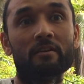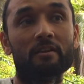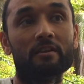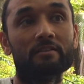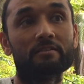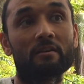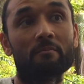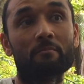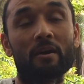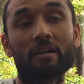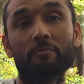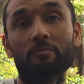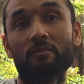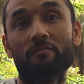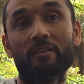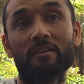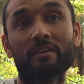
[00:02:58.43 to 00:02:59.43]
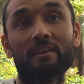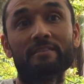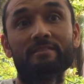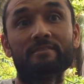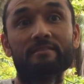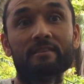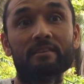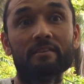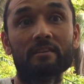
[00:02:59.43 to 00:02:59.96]
And some might be very
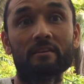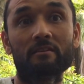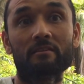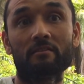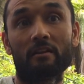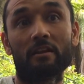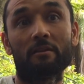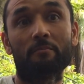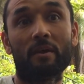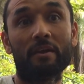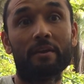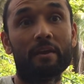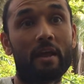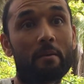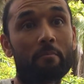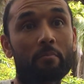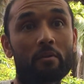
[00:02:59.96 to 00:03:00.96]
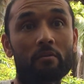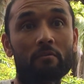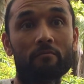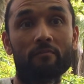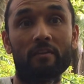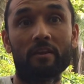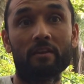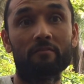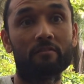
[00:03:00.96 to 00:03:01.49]
acidic, like pineapple
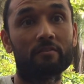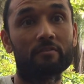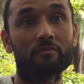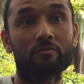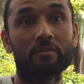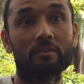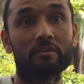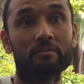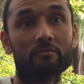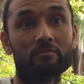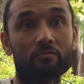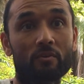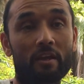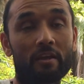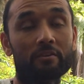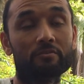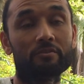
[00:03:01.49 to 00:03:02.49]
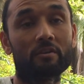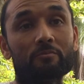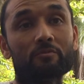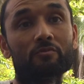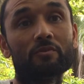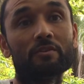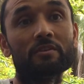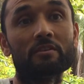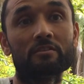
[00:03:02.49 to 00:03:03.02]
flavor to it, to and
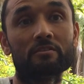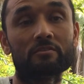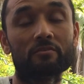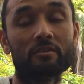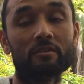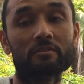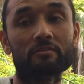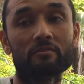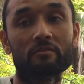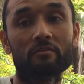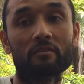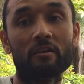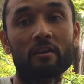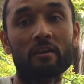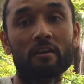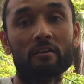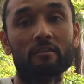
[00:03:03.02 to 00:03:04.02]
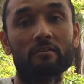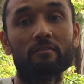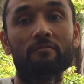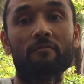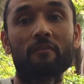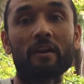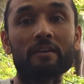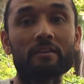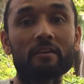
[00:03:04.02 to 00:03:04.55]
sweetness to it. So
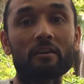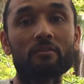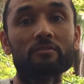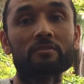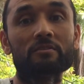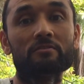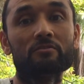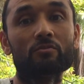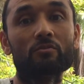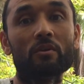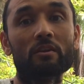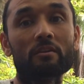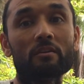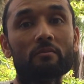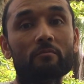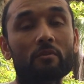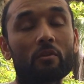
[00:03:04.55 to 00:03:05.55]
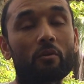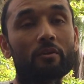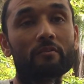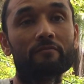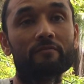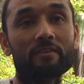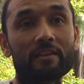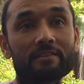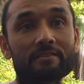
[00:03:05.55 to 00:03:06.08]
find out do a lot
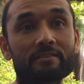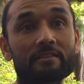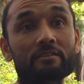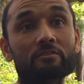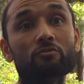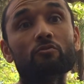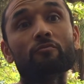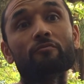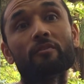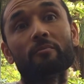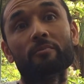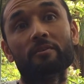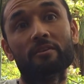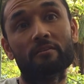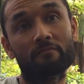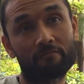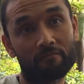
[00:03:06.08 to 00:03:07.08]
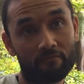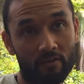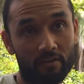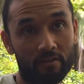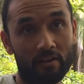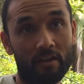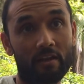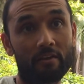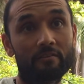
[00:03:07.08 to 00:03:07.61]
of tasting do from
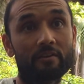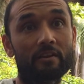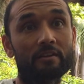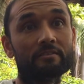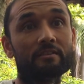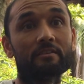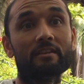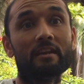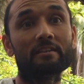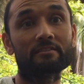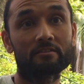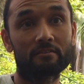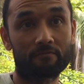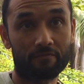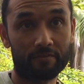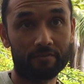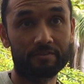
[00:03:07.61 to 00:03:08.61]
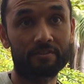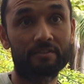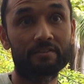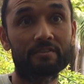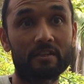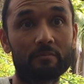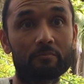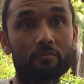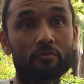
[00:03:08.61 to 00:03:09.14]
different areas and that's the first
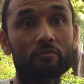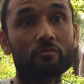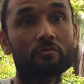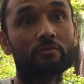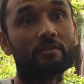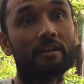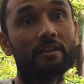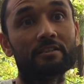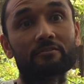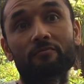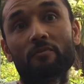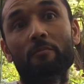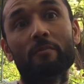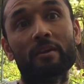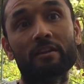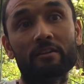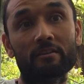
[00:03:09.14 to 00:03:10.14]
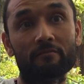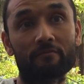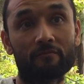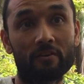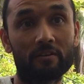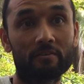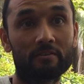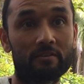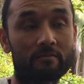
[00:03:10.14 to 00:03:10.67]
step to do taste from many
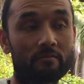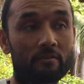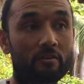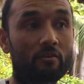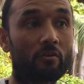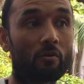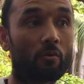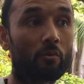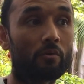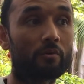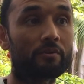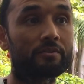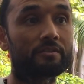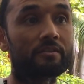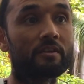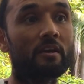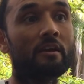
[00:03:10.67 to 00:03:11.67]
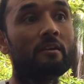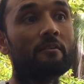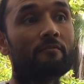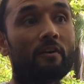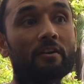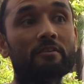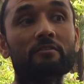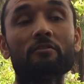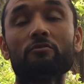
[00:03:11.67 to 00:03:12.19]
different growers
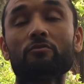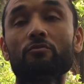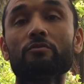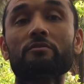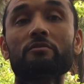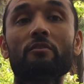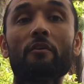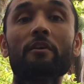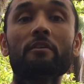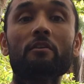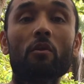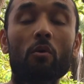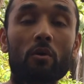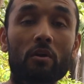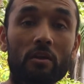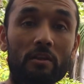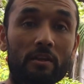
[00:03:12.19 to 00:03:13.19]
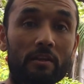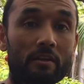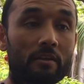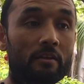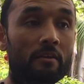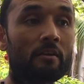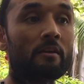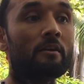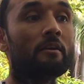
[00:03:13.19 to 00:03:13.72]
find out who is growing
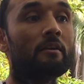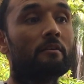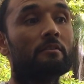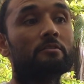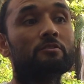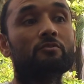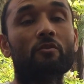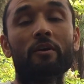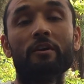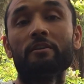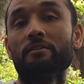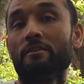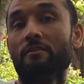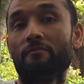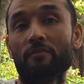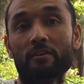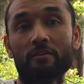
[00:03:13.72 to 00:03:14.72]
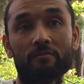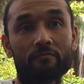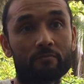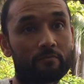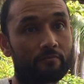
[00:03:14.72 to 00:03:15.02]
locally uh, join different